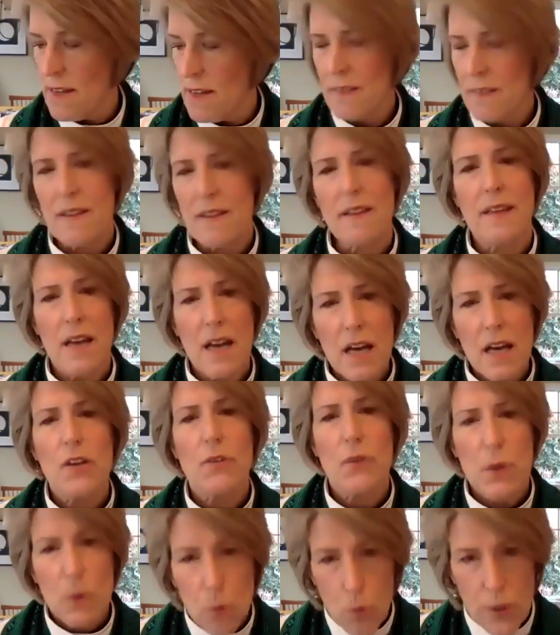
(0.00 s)
that the
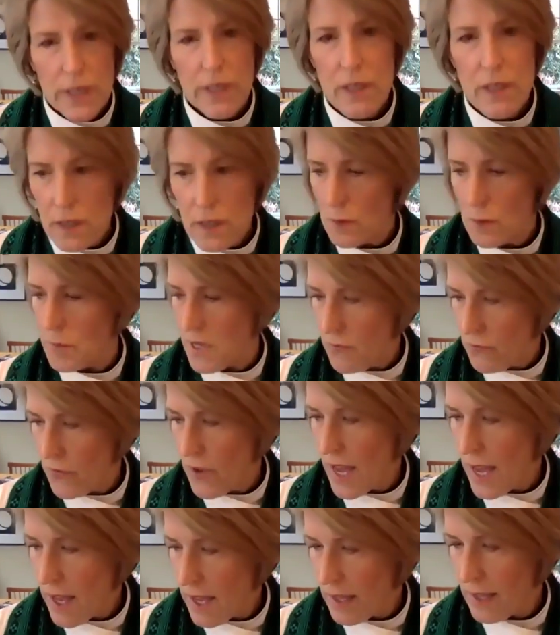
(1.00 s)
hungry will be
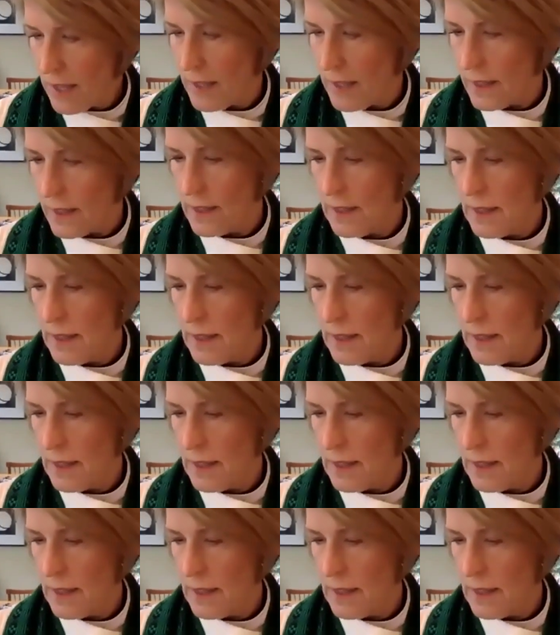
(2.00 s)
fed,